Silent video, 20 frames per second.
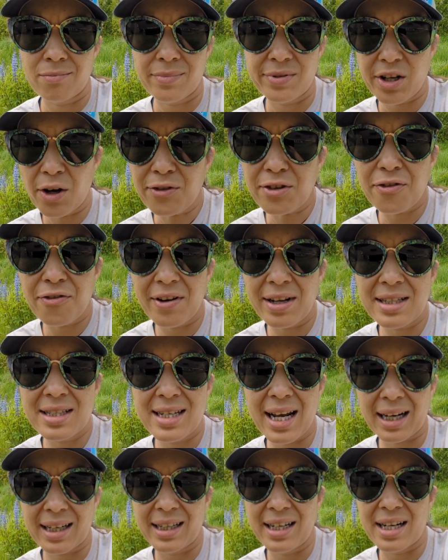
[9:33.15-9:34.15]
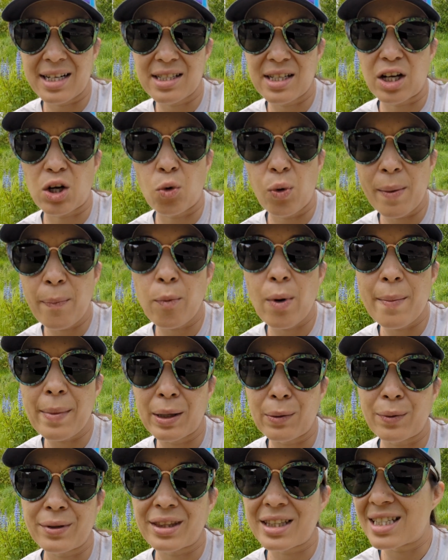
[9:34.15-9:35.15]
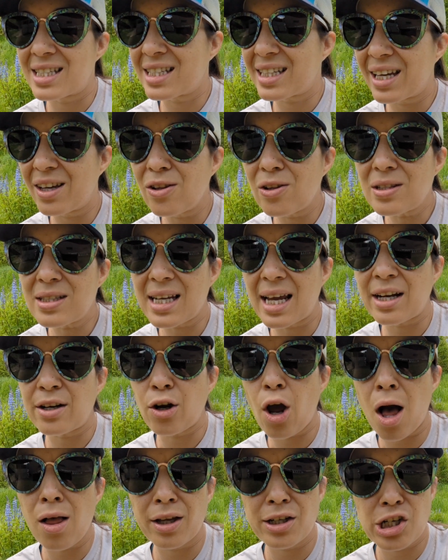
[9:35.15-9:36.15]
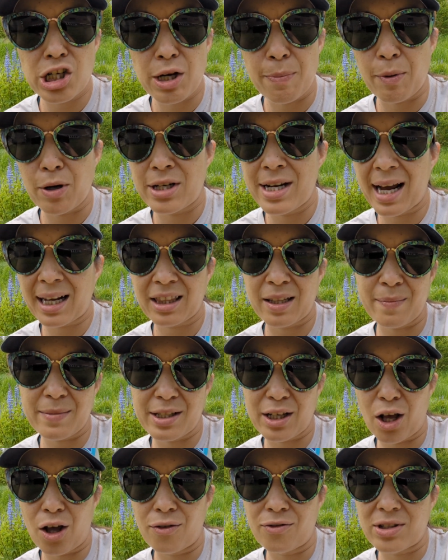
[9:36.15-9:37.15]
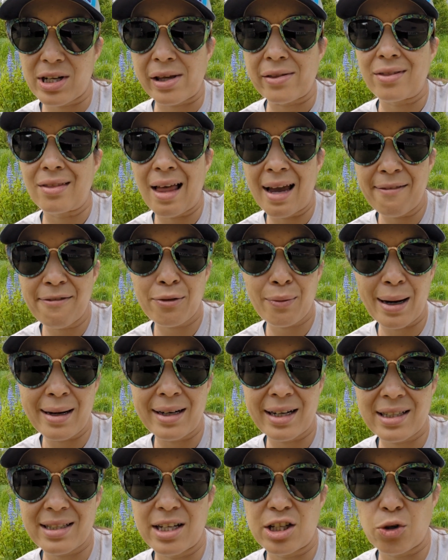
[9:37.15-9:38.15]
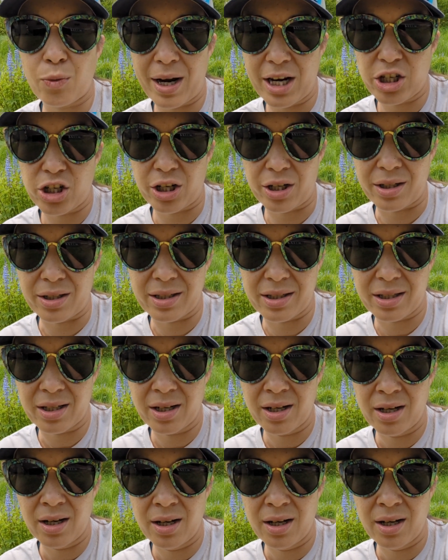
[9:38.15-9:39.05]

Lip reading: Self-defense techniques equip women with the skills and knowledge to protect themselves in life-threatening situations.